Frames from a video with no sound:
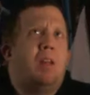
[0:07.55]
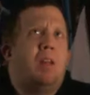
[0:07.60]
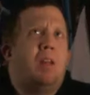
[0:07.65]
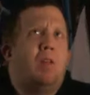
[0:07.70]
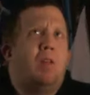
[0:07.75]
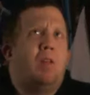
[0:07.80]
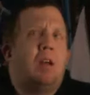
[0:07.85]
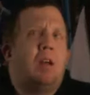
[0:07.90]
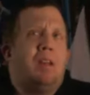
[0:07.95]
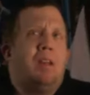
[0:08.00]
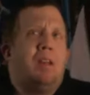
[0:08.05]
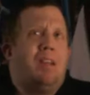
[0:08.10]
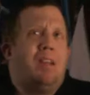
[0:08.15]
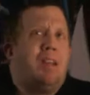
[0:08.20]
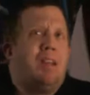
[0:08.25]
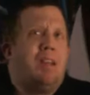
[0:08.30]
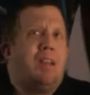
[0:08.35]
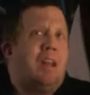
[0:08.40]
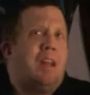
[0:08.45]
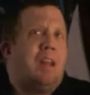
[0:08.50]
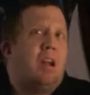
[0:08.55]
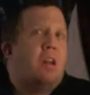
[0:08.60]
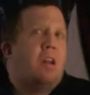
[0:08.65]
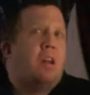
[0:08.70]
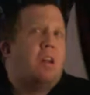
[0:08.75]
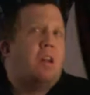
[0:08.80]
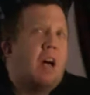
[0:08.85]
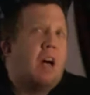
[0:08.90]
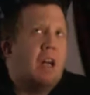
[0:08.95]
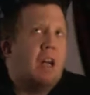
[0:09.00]
have I
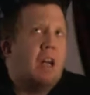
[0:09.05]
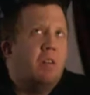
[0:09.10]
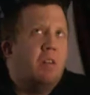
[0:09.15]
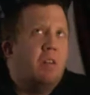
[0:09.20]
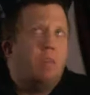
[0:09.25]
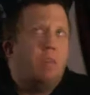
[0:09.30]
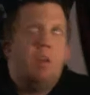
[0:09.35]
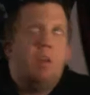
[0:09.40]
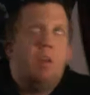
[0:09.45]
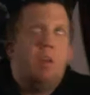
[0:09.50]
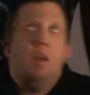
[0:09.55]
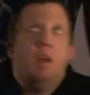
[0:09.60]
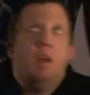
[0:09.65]
seen live?